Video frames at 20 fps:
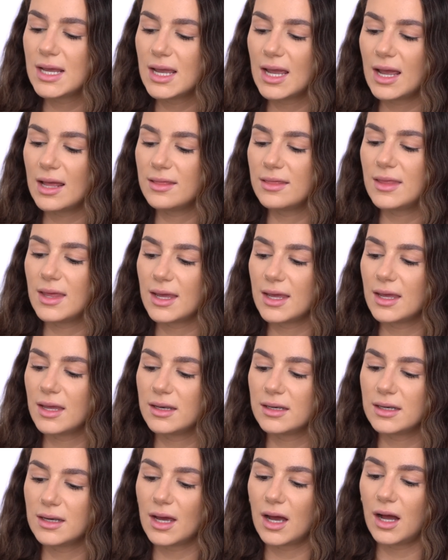And
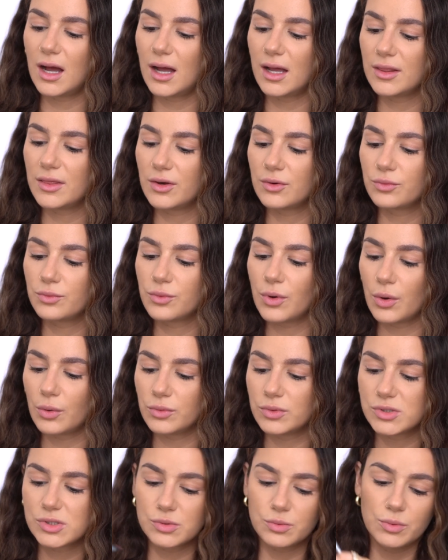then the
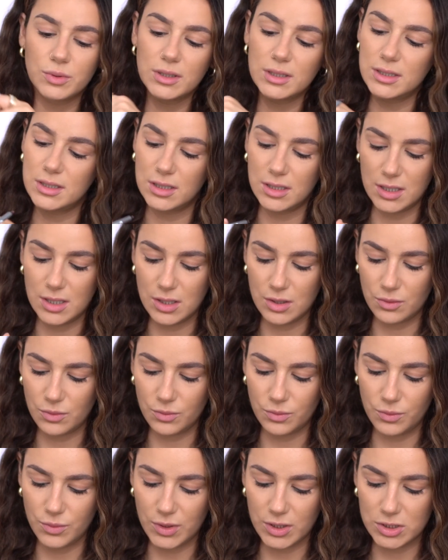Rosewood,
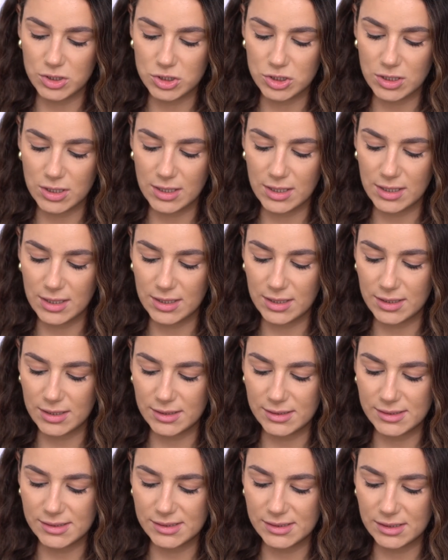which
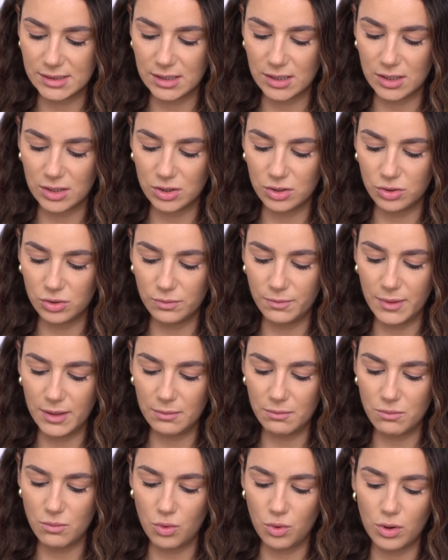is a little
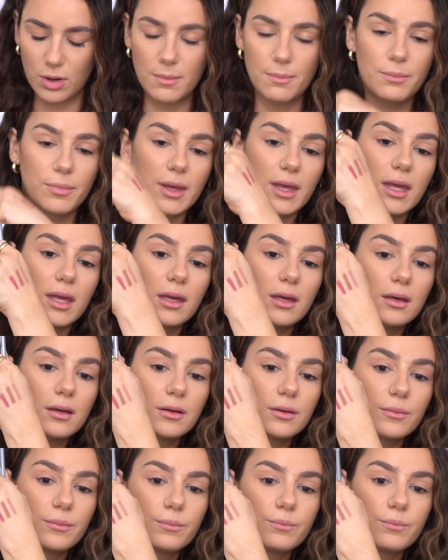bit more pink